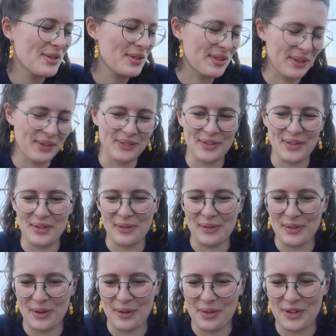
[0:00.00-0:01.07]
so no,
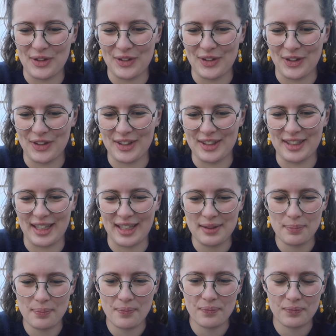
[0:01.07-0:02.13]
no nothing there.